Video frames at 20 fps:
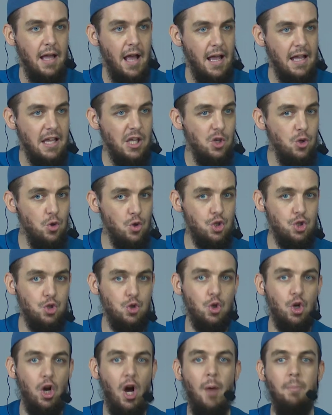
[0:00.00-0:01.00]
He used to
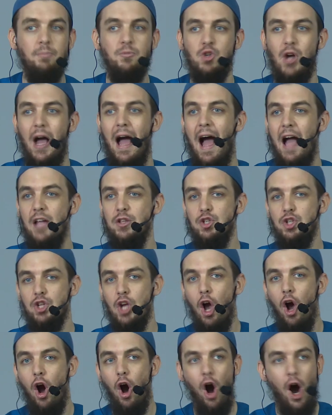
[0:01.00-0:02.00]
come to Hajj
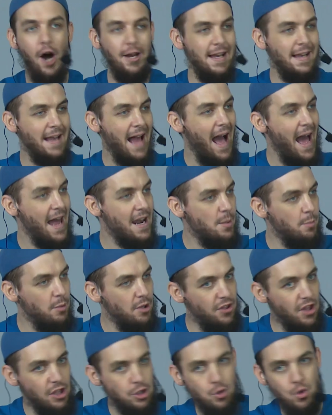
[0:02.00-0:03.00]
on an animal
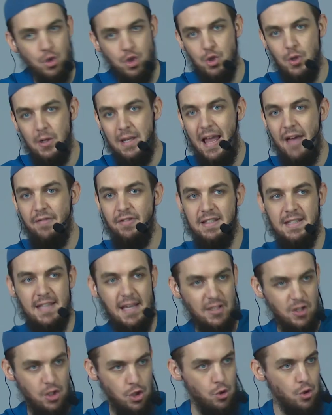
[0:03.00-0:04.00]
that used to
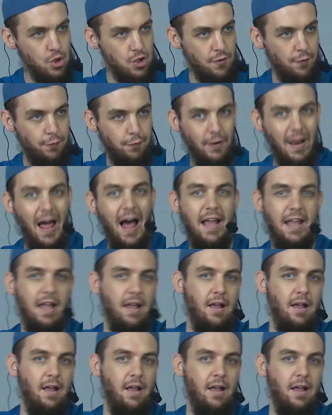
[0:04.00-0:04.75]
levitate, used to fly.